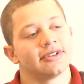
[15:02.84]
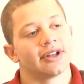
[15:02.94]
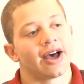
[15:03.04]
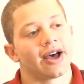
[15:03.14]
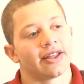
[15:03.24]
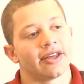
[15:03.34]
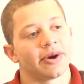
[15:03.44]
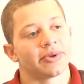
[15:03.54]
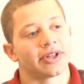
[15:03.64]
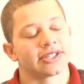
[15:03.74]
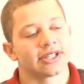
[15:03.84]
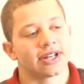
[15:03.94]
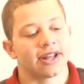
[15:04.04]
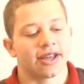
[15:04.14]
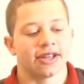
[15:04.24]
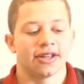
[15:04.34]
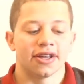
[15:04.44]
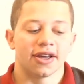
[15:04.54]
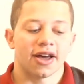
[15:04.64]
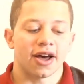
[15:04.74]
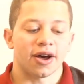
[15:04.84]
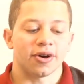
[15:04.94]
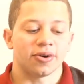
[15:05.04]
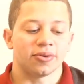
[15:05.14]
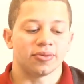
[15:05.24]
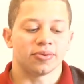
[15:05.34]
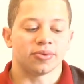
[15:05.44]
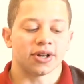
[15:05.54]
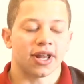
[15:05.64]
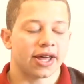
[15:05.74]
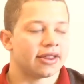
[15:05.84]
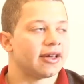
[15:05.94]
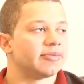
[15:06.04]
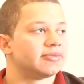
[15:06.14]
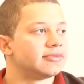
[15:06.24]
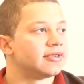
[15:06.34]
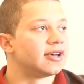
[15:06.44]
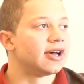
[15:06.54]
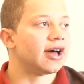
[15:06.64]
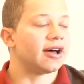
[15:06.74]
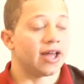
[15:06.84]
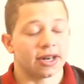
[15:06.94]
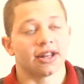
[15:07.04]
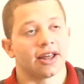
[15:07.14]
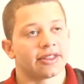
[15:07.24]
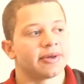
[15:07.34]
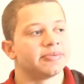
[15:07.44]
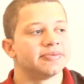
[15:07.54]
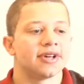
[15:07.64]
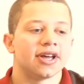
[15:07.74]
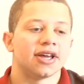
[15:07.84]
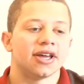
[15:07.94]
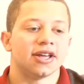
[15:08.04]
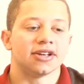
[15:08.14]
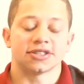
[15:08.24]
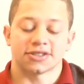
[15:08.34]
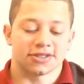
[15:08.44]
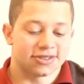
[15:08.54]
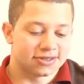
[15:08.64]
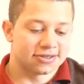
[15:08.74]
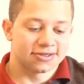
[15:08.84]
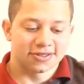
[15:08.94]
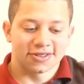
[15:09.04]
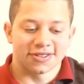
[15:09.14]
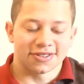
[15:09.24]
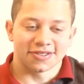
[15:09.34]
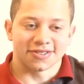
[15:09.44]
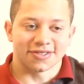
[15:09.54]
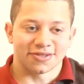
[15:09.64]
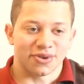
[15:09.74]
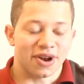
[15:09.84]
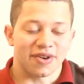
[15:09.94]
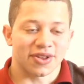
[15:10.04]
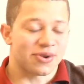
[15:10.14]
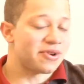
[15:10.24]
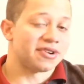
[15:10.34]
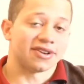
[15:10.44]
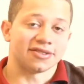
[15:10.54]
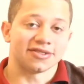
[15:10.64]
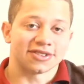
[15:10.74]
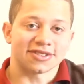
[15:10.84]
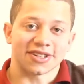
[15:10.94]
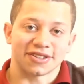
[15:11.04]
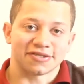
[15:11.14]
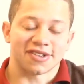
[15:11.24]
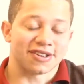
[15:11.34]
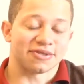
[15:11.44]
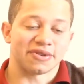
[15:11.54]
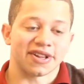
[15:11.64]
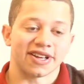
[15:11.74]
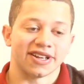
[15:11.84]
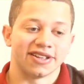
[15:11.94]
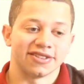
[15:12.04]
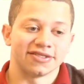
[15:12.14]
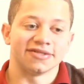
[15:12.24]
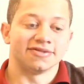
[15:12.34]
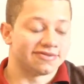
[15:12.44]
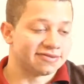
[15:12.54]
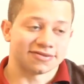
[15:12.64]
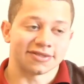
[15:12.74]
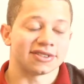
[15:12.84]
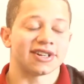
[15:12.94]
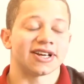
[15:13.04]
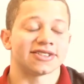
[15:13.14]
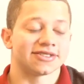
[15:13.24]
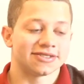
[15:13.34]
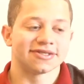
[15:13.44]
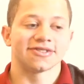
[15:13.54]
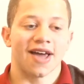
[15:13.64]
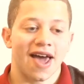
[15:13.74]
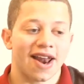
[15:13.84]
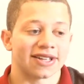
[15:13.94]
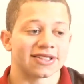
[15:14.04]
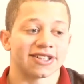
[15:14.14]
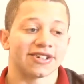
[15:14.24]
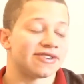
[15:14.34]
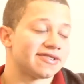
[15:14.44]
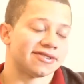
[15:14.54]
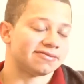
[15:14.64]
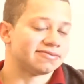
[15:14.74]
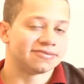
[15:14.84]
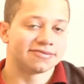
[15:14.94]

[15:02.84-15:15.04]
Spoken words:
there with us that day would like them and did like them. He just ran around the corner and was, I don't know, really was a nice thing to do and